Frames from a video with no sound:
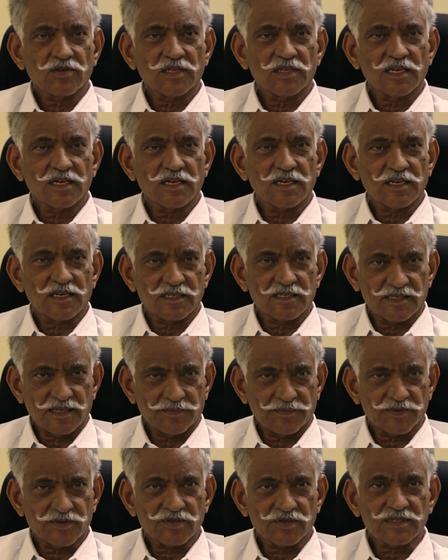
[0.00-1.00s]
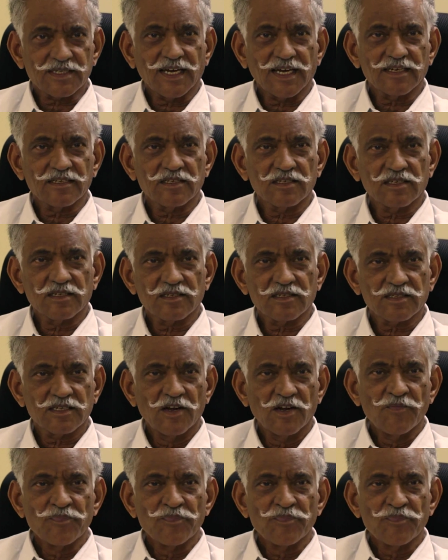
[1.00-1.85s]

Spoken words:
that it is up to standards.